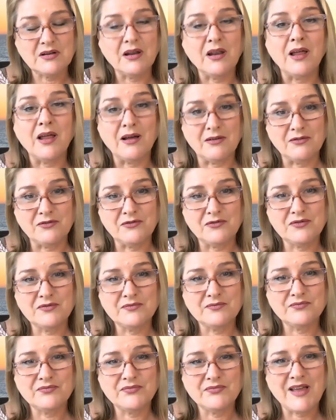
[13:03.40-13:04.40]
love,
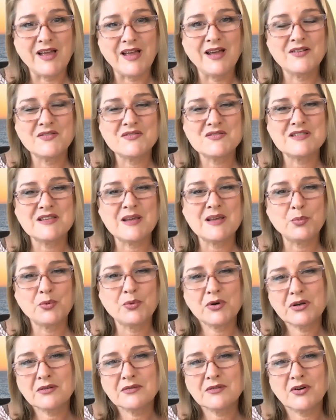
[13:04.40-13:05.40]
out of
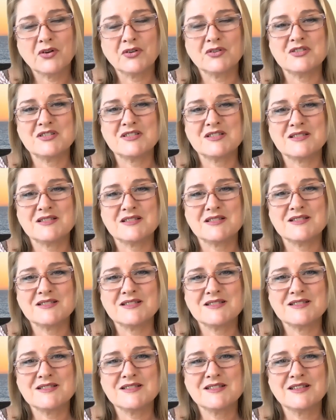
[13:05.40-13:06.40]
separate
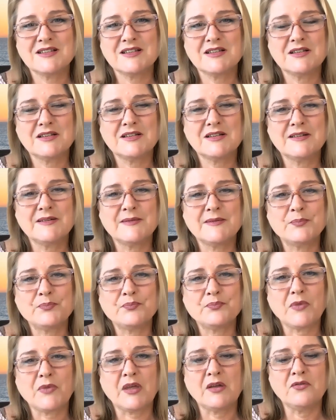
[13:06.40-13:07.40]
consciousness
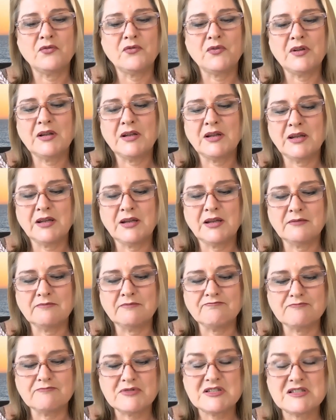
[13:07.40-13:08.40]
and
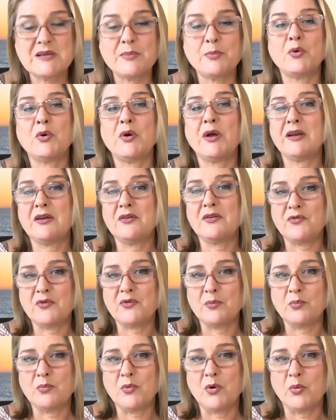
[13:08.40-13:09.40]
feeling separated
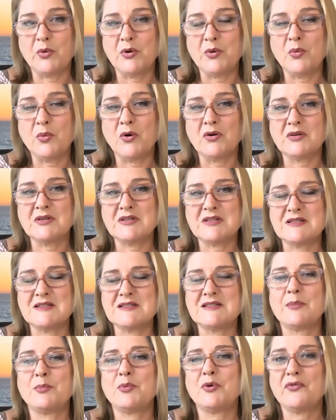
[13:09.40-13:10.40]
from what we want and
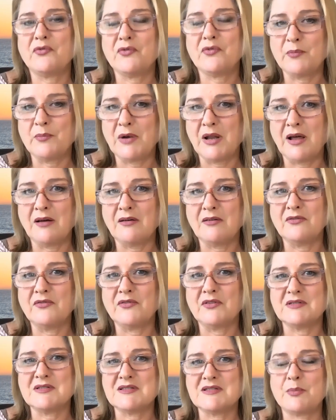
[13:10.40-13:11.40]
separate from
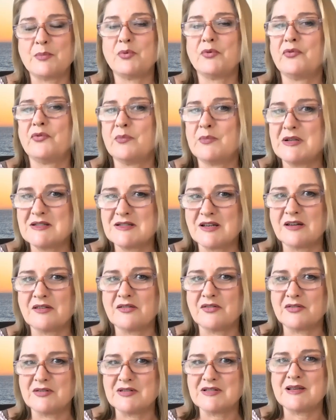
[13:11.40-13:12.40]
love and separate from each
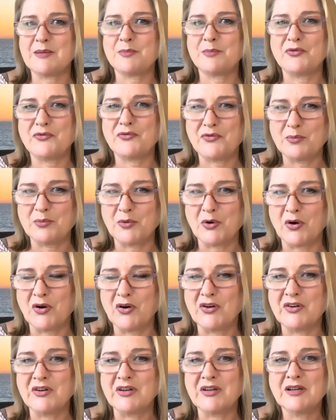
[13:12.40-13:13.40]
other and separate from
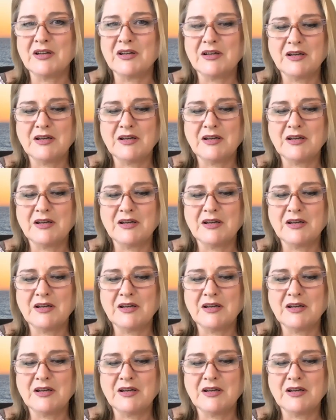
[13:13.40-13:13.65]
God